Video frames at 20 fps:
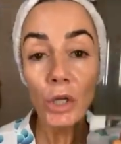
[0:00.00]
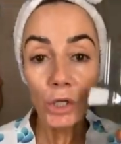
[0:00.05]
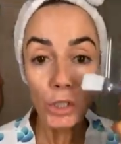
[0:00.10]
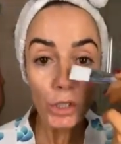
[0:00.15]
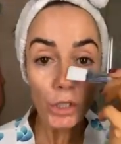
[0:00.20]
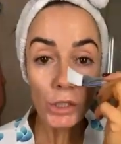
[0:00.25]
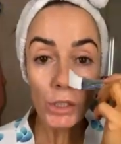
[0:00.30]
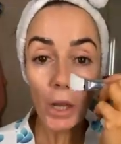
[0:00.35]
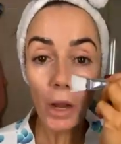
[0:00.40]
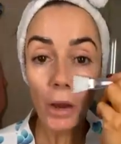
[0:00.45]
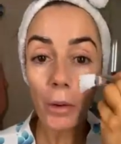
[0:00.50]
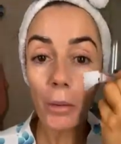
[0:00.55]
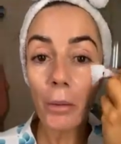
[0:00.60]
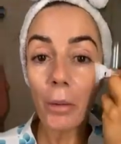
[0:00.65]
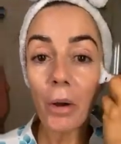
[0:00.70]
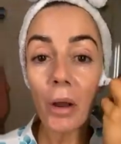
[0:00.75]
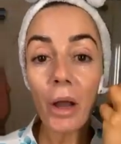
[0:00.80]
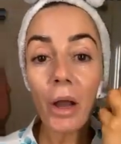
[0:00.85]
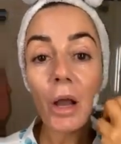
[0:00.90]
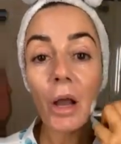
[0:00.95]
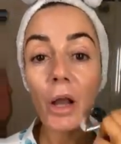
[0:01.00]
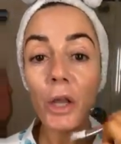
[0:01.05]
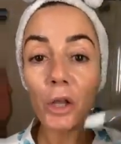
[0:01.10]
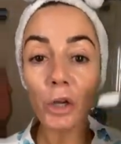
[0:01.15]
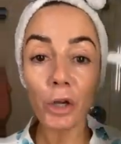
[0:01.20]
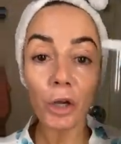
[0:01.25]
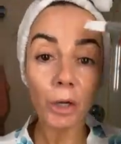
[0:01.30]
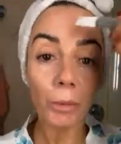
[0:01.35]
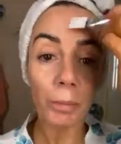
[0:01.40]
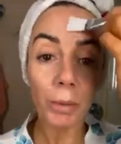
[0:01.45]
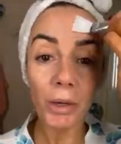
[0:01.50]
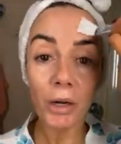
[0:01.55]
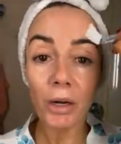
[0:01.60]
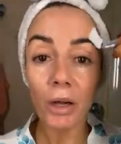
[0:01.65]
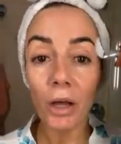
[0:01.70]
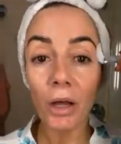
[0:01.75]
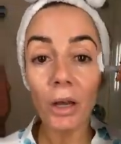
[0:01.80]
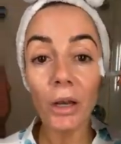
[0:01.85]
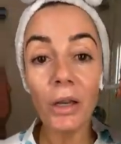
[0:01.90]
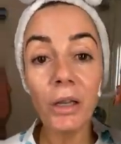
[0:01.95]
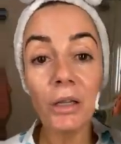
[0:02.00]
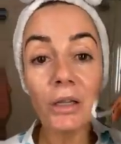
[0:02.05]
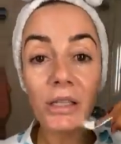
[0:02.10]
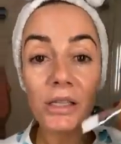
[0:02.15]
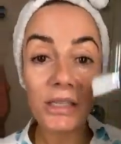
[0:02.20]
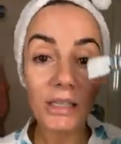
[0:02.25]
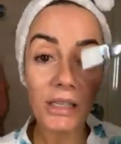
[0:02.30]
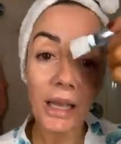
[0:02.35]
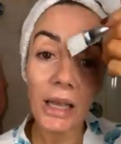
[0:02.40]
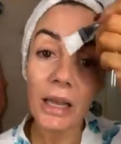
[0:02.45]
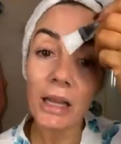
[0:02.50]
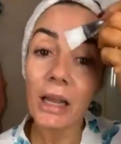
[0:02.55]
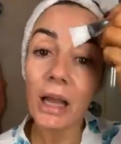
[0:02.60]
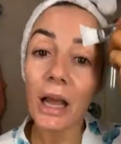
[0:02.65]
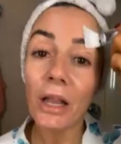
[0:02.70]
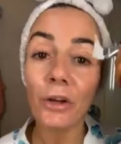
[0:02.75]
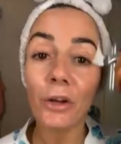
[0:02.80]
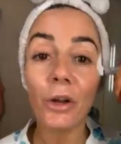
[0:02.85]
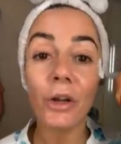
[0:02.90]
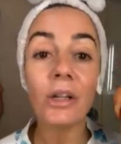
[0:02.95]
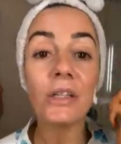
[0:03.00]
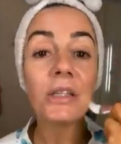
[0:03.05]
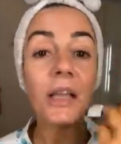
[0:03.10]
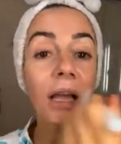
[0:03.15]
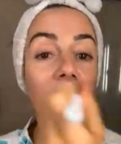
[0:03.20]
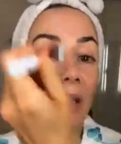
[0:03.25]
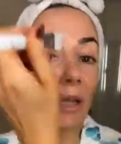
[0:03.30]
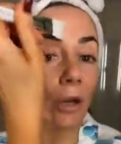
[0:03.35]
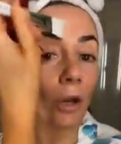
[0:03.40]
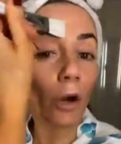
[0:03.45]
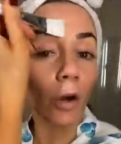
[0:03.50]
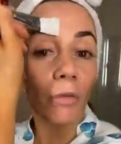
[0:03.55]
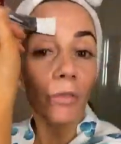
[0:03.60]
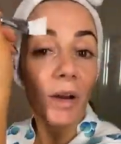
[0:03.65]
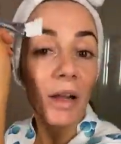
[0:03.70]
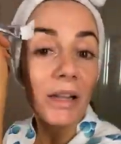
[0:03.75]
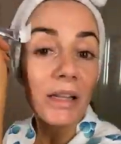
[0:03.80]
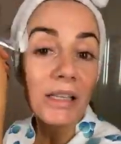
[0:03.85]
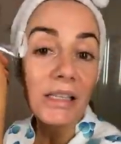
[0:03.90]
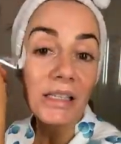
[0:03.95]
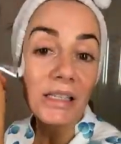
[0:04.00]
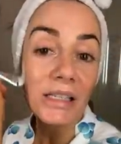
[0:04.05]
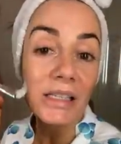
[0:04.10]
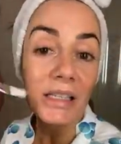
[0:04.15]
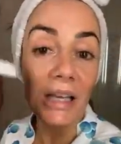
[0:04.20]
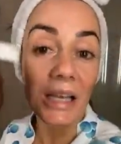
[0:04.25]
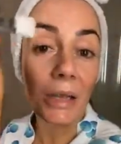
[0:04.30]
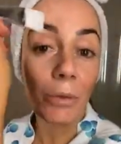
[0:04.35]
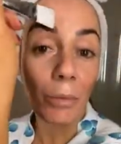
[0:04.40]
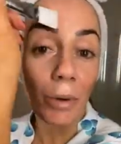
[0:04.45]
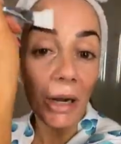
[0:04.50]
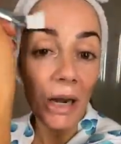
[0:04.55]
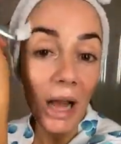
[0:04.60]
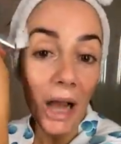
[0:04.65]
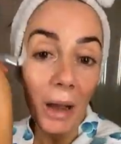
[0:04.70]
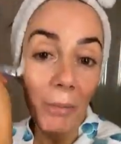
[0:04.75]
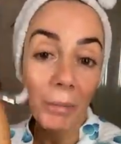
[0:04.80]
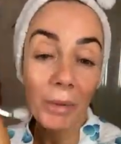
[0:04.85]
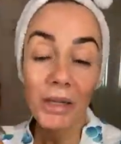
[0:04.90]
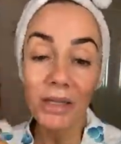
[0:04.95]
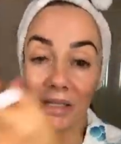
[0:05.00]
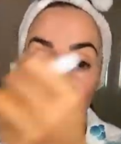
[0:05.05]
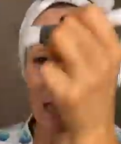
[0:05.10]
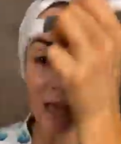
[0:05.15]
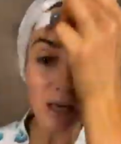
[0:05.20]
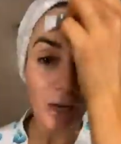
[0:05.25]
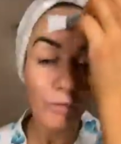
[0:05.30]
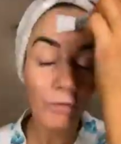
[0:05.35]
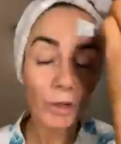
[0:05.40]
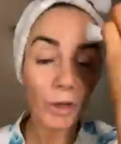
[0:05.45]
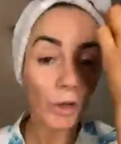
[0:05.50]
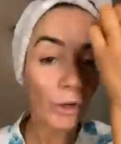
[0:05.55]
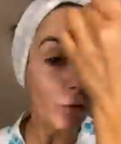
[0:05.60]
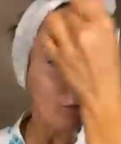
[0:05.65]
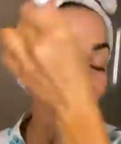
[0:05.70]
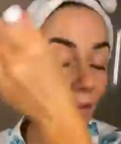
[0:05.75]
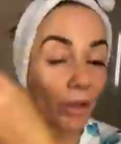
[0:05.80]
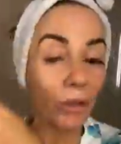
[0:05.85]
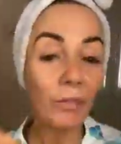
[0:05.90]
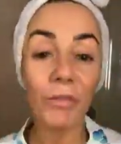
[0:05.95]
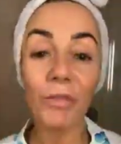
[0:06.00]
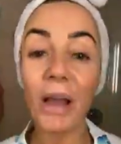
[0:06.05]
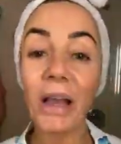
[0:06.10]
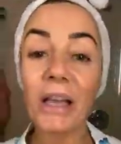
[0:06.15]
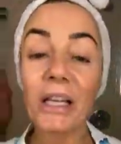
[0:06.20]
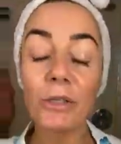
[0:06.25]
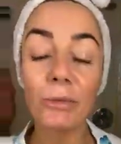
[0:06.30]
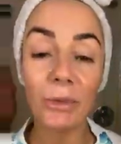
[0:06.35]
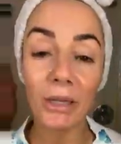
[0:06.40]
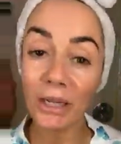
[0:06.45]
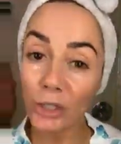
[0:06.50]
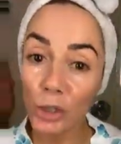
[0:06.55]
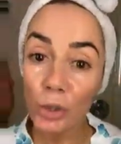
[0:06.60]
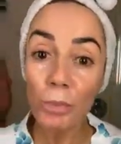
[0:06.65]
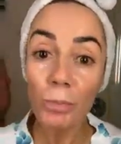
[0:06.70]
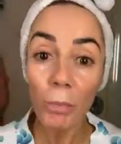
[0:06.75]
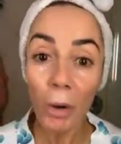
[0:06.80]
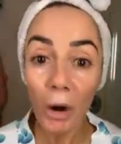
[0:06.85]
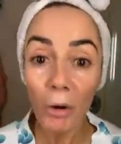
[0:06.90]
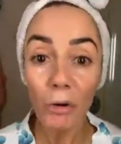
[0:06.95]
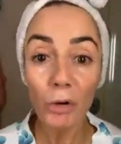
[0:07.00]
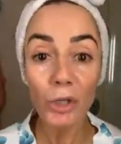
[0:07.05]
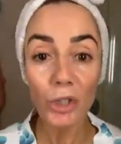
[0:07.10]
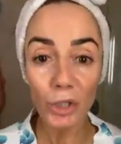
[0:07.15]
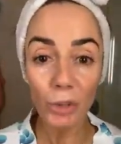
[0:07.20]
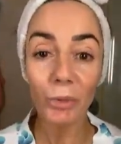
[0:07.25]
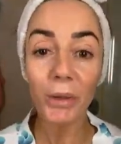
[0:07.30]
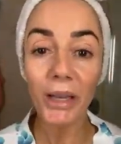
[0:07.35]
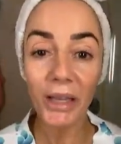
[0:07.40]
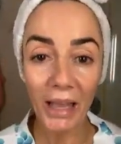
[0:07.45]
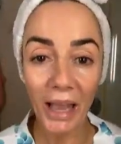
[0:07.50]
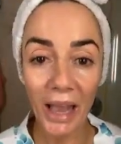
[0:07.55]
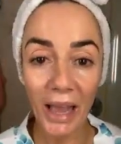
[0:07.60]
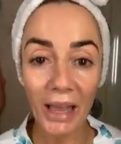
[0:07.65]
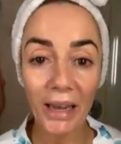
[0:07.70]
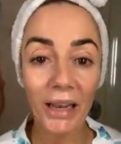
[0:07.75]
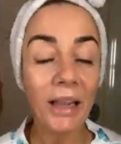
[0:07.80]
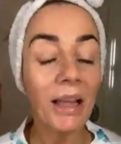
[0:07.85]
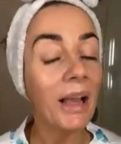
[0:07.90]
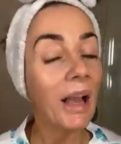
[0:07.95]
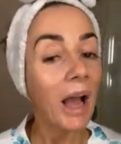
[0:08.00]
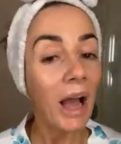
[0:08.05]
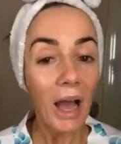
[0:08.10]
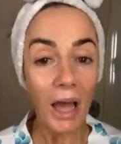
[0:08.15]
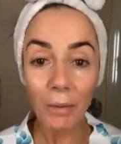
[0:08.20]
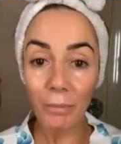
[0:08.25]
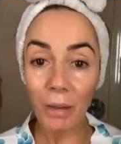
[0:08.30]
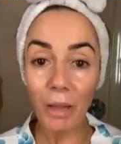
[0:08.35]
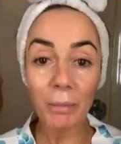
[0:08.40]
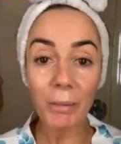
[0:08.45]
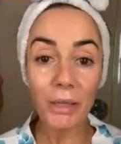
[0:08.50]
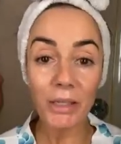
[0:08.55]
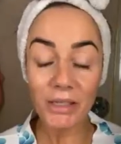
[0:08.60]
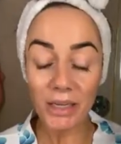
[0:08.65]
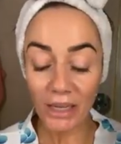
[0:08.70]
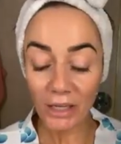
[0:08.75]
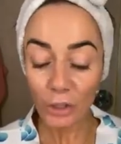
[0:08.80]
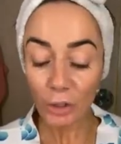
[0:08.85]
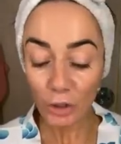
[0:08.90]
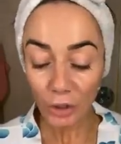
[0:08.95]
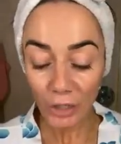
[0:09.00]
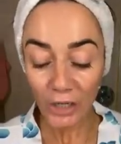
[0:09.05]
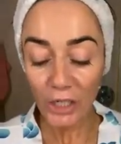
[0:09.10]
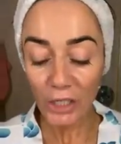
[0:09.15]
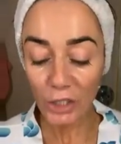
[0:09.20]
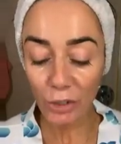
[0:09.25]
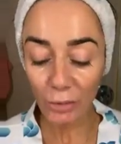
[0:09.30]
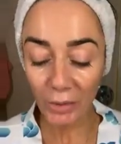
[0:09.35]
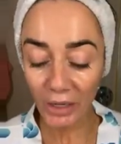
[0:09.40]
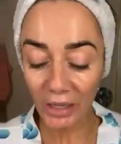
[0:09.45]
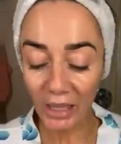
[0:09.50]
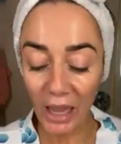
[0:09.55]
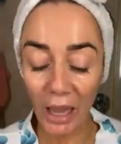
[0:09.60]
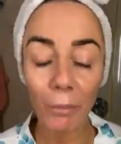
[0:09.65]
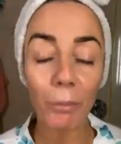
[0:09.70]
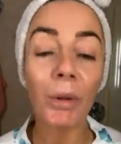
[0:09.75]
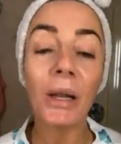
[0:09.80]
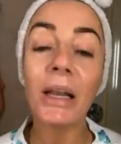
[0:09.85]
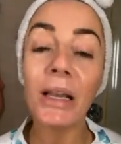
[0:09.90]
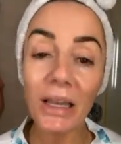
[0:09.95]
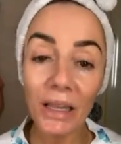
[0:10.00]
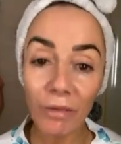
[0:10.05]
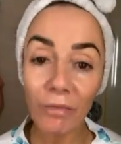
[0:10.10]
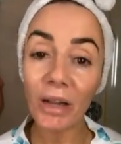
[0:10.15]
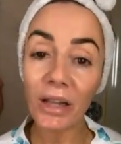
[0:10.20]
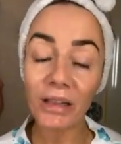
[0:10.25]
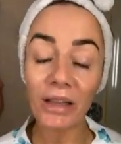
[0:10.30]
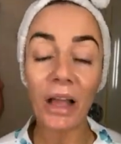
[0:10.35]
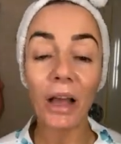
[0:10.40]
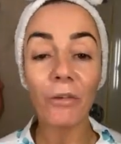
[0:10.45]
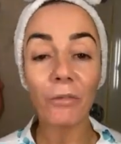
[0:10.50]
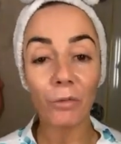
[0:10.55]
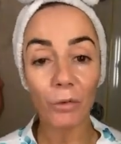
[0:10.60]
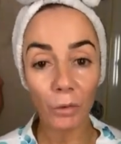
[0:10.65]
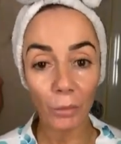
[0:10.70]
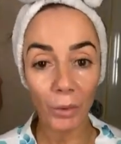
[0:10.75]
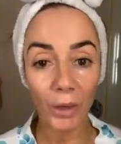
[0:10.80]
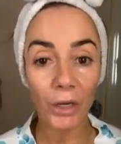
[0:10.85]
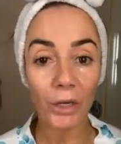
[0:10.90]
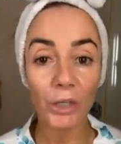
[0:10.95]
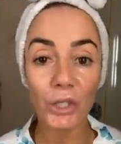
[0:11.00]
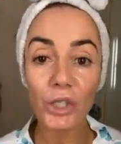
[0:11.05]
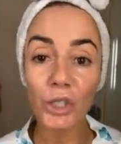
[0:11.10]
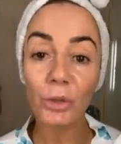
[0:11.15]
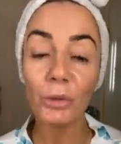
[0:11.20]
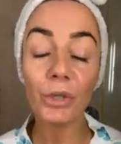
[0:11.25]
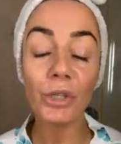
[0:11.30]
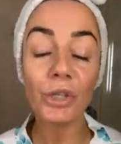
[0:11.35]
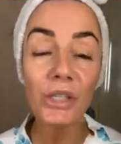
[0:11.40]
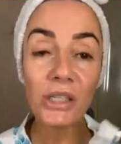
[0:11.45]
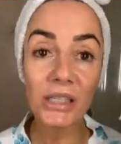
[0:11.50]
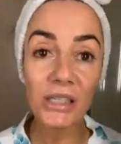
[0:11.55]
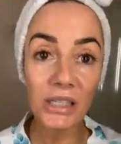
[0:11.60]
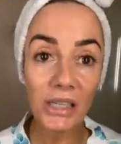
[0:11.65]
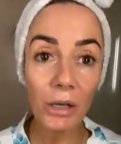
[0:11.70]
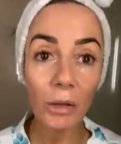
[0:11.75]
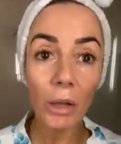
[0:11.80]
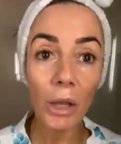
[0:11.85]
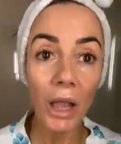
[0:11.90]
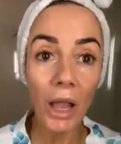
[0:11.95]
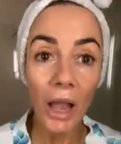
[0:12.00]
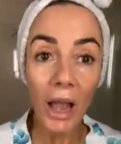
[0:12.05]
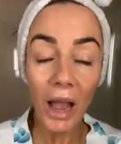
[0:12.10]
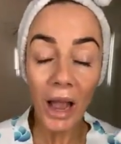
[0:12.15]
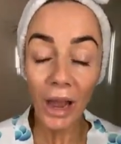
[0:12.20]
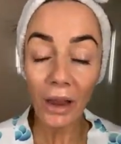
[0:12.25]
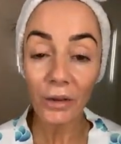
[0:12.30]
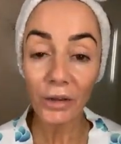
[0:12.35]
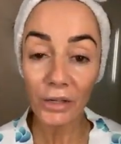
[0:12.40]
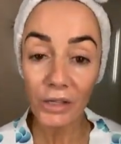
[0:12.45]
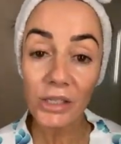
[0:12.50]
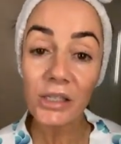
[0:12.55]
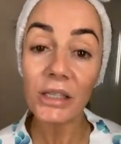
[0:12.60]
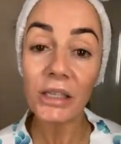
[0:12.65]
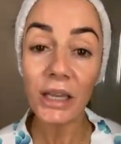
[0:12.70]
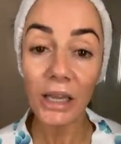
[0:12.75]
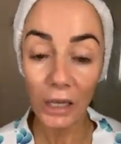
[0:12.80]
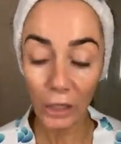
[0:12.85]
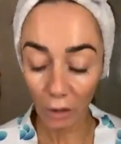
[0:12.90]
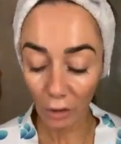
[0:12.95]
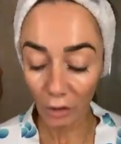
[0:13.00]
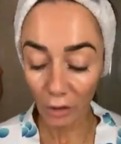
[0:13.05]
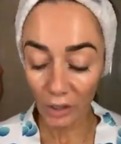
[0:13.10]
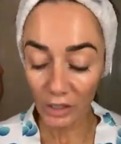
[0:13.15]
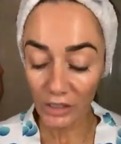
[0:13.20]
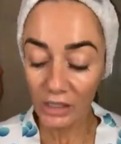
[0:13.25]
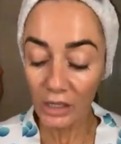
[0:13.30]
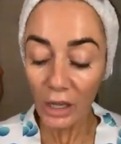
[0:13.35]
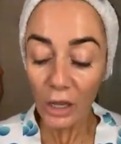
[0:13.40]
So you're going to put it on the skin and you're going to take it off and see what happens. And if you love the effects, well then tomorrow do it again, and maybe day 3 do it again, but leave it at that for a week or 2 and just see how your skin looks.